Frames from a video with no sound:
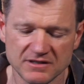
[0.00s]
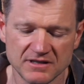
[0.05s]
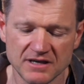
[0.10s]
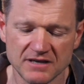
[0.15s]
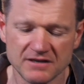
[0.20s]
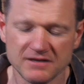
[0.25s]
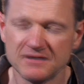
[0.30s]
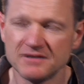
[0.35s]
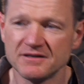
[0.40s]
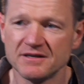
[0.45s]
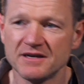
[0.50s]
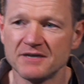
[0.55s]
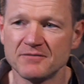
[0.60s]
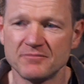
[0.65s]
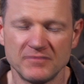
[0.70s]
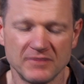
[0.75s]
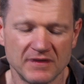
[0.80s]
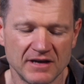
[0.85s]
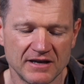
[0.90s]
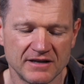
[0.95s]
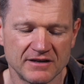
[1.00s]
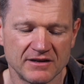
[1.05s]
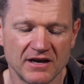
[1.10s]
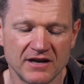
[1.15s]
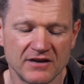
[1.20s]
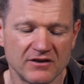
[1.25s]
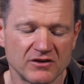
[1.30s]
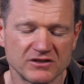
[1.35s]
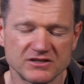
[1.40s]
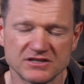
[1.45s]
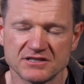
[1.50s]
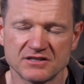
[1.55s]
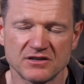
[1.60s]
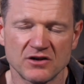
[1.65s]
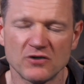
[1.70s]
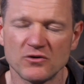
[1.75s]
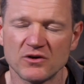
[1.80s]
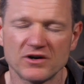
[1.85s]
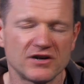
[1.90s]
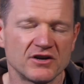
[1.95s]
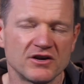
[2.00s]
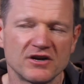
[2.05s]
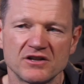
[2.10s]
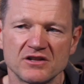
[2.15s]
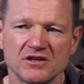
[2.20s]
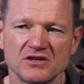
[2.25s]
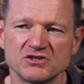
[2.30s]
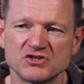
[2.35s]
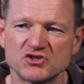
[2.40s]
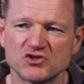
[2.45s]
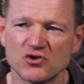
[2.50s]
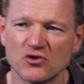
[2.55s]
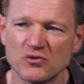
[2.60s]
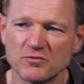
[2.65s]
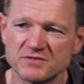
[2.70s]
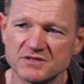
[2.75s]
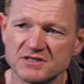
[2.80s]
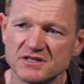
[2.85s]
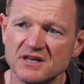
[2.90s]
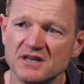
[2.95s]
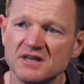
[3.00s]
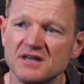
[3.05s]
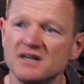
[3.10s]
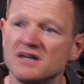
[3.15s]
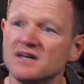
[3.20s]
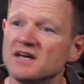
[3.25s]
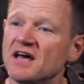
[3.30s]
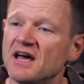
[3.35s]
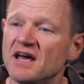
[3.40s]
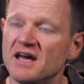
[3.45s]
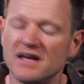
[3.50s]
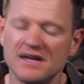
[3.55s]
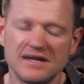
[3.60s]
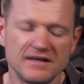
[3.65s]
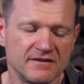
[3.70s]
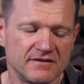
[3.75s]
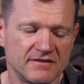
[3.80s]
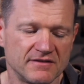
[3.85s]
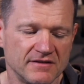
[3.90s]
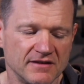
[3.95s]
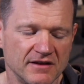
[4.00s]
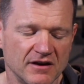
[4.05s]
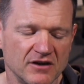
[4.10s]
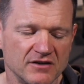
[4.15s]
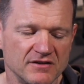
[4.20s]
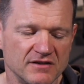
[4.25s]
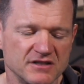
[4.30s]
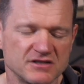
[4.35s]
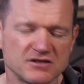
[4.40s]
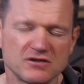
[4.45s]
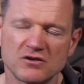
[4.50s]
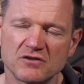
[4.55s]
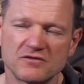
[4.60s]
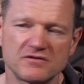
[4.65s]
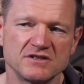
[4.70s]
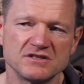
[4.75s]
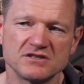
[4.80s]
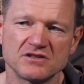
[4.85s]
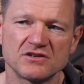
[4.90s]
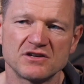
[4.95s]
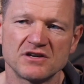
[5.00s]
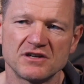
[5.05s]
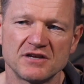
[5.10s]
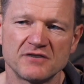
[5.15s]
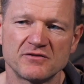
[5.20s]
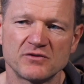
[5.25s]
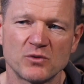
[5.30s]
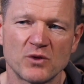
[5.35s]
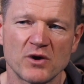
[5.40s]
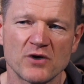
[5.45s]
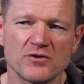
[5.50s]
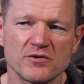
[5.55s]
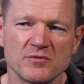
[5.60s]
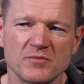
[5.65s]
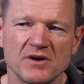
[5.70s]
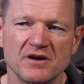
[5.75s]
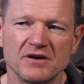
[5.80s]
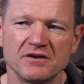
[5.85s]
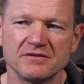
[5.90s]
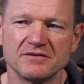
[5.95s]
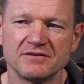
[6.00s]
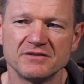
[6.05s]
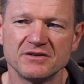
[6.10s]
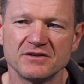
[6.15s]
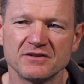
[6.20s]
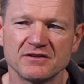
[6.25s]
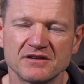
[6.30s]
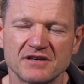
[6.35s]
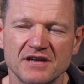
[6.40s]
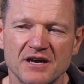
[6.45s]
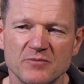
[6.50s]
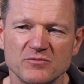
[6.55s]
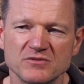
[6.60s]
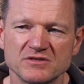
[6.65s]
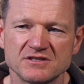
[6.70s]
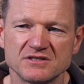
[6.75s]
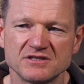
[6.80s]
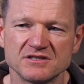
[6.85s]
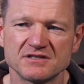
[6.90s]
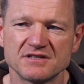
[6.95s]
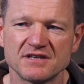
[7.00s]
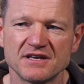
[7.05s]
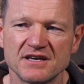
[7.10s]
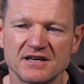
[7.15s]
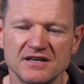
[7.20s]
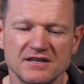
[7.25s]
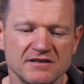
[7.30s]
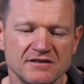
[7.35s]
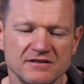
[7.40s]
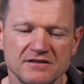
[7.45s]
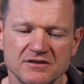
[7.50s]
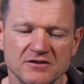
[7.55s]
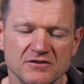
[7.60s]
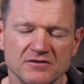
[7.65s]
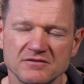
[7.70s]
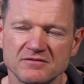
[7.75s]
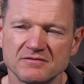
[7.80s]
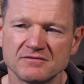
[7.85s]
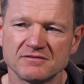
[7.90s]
yeah. And I just know I can go to those jobs, and there's a lot of things I don't have to worry about. You know, the cameras are just there. You know.